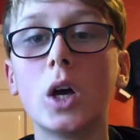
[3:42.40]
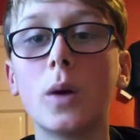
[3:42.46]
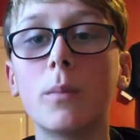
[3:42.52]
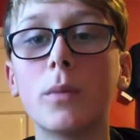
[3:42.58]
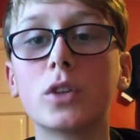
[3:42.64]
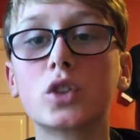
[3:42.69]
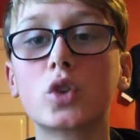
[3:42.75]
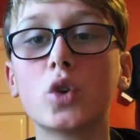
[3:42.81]

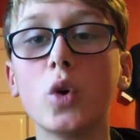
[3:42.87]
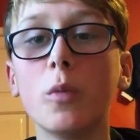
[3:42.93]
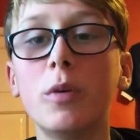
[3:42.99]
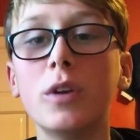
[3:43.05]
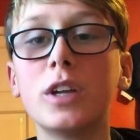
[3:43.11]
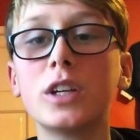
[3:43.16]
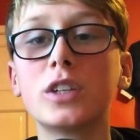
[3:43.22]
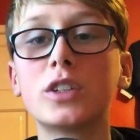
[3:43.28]
My score
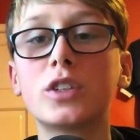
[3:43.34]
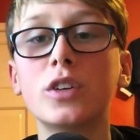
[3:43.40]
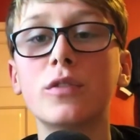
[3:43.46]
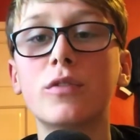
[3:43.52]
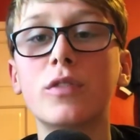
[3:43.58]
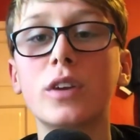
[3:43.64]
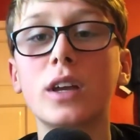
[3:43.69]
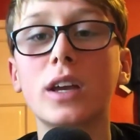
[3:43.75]

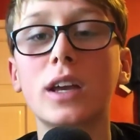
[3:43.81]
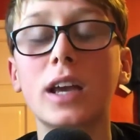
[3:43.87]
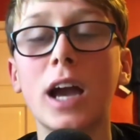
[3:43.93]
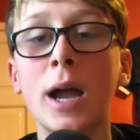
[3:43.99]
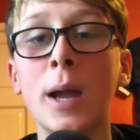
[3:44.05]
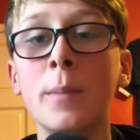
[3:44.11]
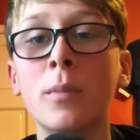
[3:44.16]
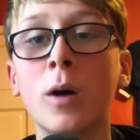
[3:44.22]
prediction for the
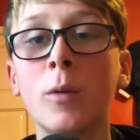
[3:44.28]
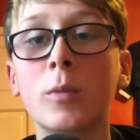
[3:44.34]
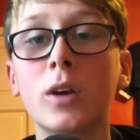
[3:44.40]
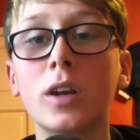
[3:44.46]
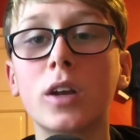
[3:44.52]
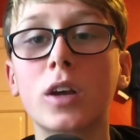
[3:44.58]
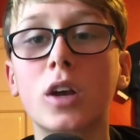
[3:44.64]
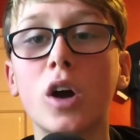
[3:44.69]
game, I'm
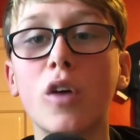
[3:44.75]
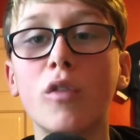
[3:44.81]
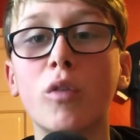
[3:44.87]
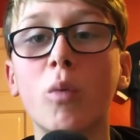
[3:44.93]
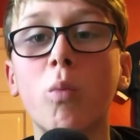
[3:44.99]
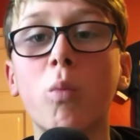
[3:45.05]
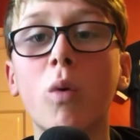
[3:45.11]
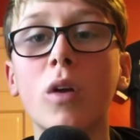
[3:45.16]
going to go
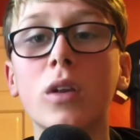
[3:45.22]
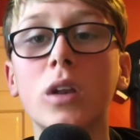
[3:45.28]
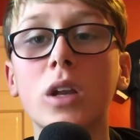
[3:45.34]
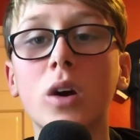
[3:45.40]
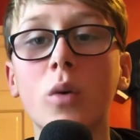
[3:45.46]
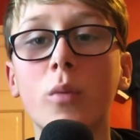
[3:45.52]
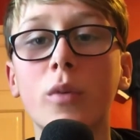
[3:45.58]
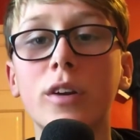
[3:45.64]
for 1
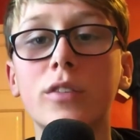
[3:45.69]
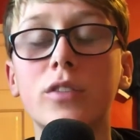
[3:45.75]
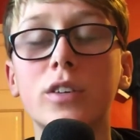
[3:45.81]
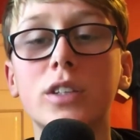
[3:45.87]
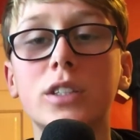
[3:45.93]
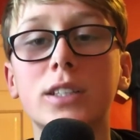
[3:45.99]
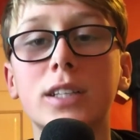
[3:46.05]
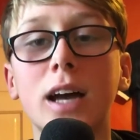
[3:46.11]
0 win for
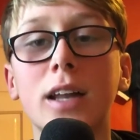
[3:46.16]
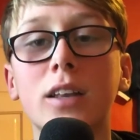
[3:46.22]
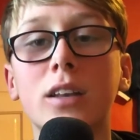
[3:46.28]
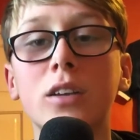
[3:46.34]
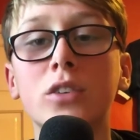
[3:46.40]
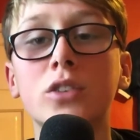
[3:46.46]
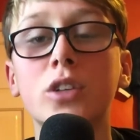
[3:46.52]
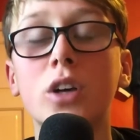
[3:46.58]
the
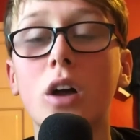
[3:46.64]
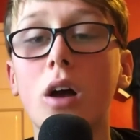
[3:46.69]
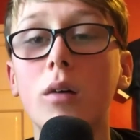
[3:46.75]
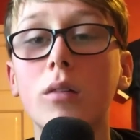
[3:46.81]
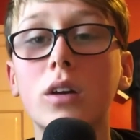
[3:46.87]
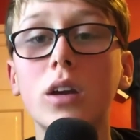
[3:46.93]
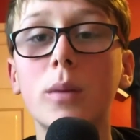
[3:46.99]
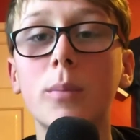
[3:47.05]
Saddlers.
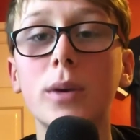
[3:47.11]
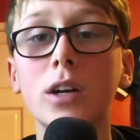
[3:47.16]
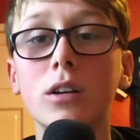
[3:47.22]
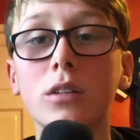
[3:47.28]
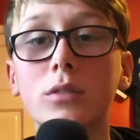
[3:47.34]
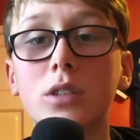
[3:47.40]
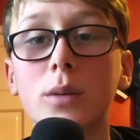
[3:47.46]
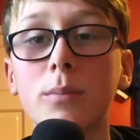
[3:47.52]
I'm going to be
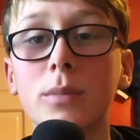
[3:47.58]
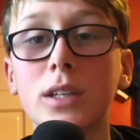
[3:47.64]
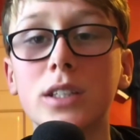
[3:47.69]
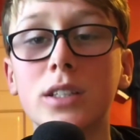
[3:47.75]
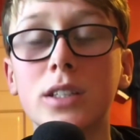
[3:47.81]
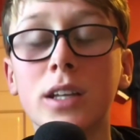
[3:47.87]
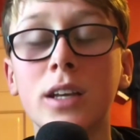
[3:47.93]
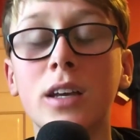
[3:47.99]

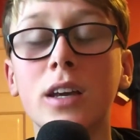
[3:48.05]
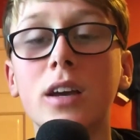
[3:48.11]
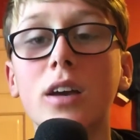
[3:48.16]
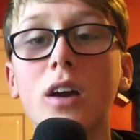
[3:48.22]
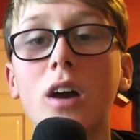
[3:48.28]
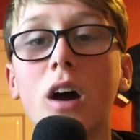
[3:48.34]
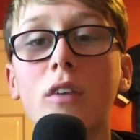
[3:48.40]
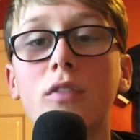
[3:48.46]
optimistic.
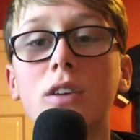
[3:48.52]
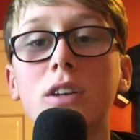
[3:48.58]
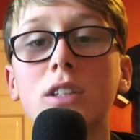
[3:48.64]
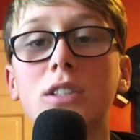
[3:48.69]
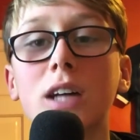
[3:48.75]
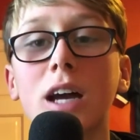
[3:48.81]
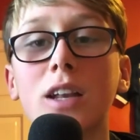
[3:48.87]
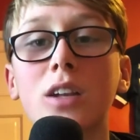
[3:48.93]
I think the
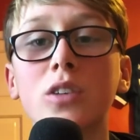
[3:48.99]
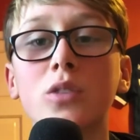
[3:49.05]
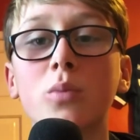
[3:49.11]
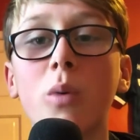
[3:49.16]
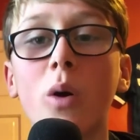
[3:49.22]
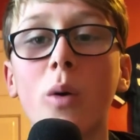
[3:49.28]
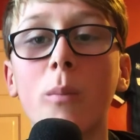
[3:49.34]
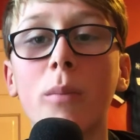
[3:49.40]
Saddlers
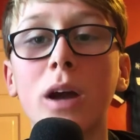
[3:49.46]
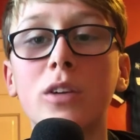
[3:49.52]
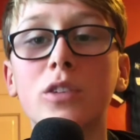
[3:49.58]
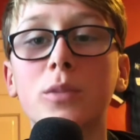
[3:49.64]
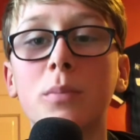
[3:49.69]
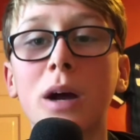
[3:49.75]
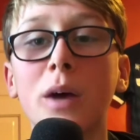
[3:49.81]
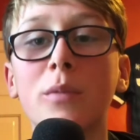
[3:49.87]
will
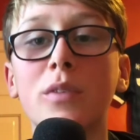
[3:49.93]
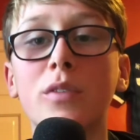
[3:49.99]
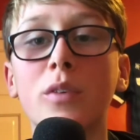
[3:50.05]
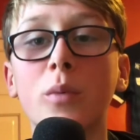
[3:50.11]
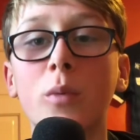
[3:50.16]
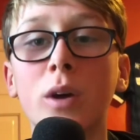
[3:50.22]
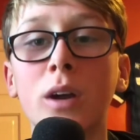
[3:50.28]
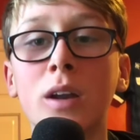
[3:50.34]
bounce back with a
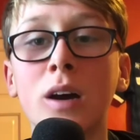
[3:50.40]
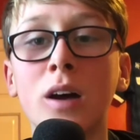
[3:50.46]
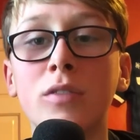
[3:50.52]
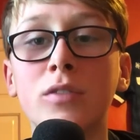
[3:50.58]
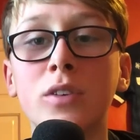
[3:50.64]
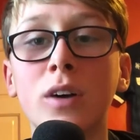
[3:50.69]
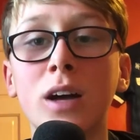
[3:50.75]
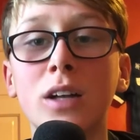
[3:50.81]
win
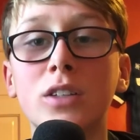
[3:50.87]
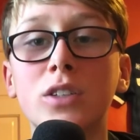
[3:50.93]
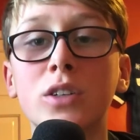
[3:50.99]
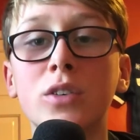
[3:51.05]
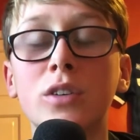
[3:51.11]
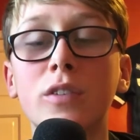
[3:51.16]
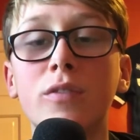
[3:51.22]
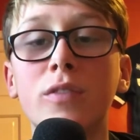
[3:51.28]
after our
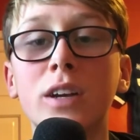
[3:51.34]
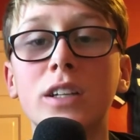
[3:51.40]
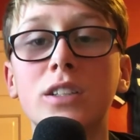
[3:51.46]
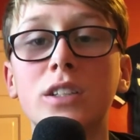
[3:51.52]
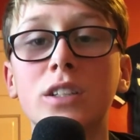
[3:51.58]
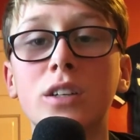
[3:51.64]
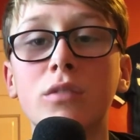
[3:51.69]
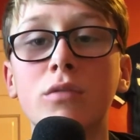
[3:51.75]
two
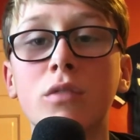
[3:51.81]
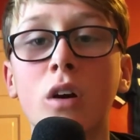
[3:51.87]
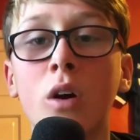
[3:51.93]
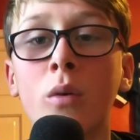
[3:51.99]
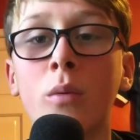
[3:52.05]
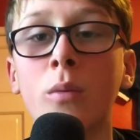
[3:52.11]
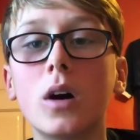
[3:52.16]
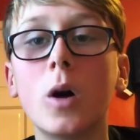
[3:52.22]
defeats in a
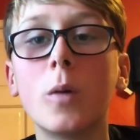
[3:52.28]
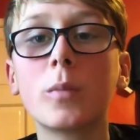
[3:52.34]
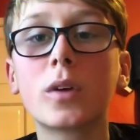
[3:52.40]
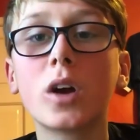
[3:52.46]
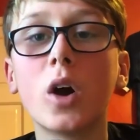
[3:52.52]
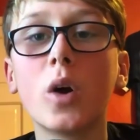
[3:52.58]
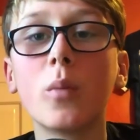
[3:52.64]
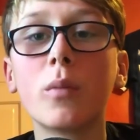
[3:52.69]
row. I'm
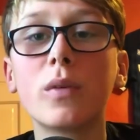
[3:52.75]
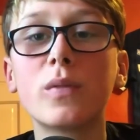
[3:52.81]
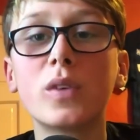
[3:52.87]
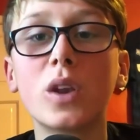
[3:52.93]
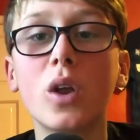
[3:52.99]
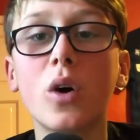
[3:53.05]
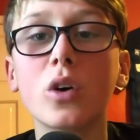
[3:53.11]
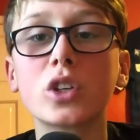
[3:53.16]
going with
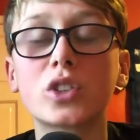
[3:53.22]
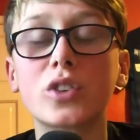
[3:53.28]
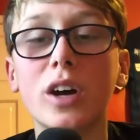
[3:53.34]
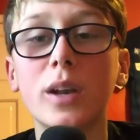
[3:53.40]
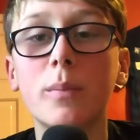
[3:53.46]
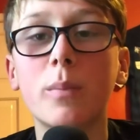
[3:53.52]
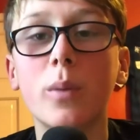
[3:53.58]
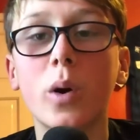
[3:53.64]
the
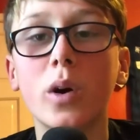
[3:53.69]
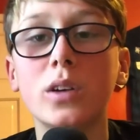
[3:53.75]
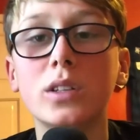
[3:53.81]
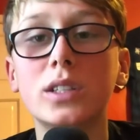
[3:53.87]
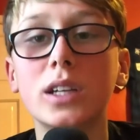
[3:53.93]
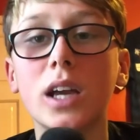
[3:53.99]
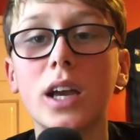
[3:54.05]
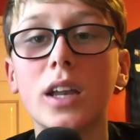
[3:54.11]
Elijah boy
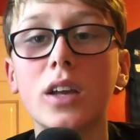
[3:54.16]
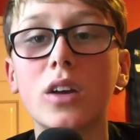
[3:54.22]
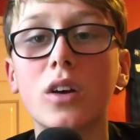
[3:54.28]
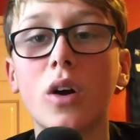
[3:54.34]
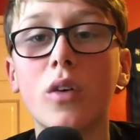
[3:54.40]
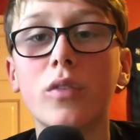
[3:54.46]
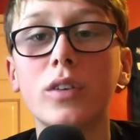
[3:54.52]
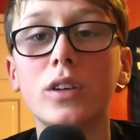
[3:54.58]
to get the
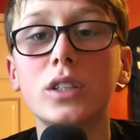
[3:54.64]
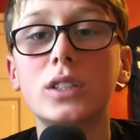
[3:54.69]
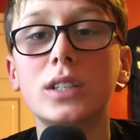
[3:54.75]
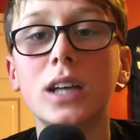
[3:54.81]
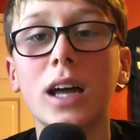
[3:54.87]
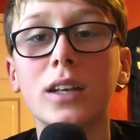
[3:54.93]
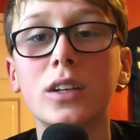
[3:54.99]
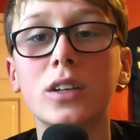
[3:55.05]
goal for the
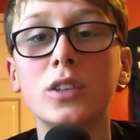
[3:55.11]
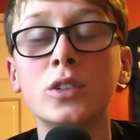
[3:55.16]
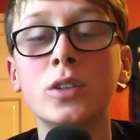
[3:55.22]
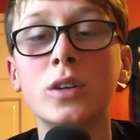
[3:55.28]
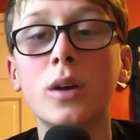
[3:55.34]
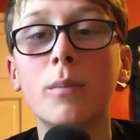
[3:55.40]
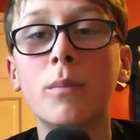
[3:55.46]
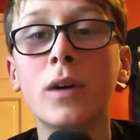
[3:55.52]
Saddlers,
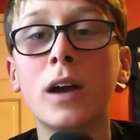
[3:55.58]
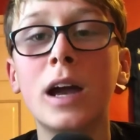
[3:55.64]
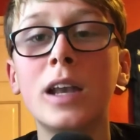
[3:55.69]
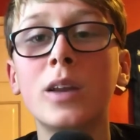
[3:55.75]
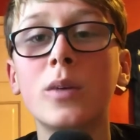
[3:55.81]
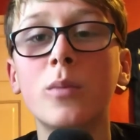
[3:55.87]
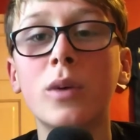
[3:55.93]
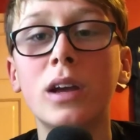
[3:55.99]
but
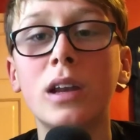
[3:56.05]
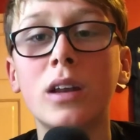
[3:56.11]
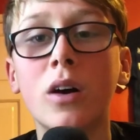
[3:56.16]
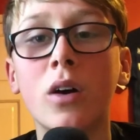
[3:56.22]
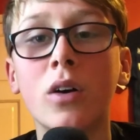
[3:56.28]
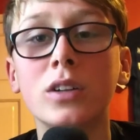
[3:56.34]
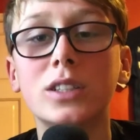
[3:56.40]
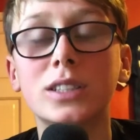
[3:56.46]
any win
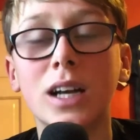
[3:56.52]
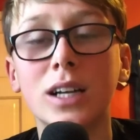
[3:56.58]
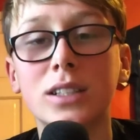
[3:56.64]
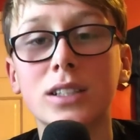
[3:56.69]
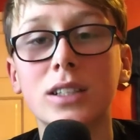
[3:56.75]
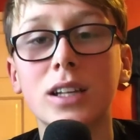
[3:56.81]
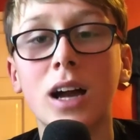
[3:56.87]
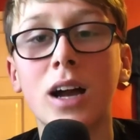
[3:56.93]
on
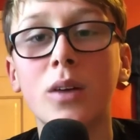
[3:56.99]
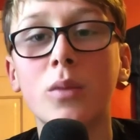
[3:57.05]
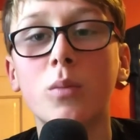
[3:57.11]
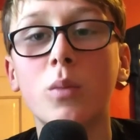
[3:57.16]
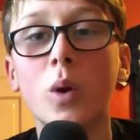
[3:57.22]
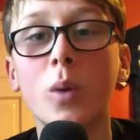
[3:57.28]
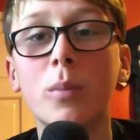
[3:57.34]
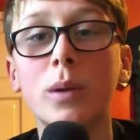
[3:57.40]
Saturday
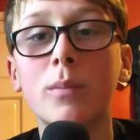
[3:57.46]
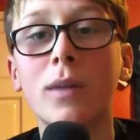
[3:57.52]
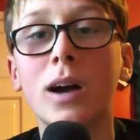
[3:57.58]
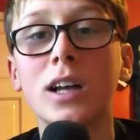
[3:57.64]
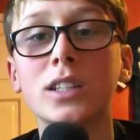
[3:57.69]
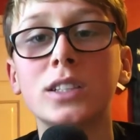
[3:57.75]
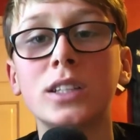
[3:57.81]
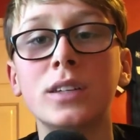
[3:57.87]
will be
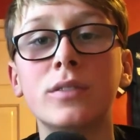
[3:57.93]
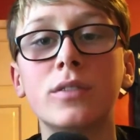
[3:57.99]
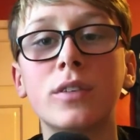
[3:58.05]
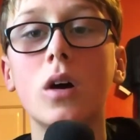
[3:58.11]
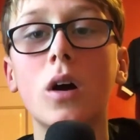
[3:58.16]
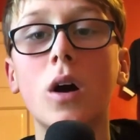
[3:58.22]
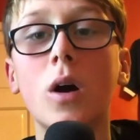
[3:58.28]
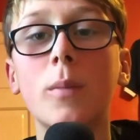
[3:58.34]
massive.
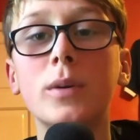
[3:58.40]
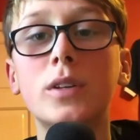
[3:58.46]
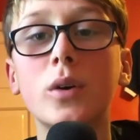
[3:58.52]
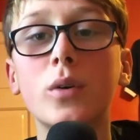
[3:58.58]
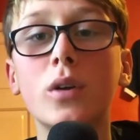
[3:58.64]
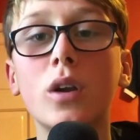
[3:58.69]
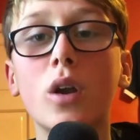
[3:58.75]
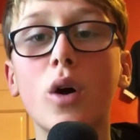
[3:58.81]
I'll be
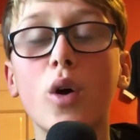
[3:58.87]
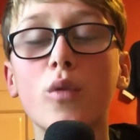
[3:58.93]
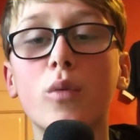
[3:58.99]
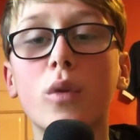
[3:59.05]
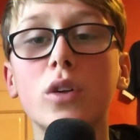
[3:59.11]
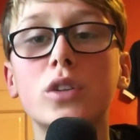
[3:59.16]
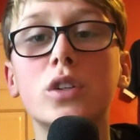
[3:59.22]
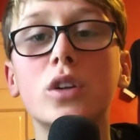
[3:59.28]
doing a
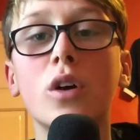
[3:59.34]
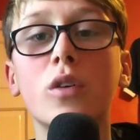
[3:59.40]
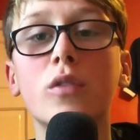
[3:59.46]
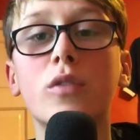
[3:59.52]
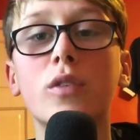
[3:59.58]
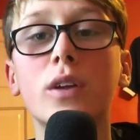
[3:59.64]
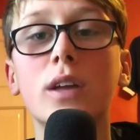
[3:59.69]
live watch along for the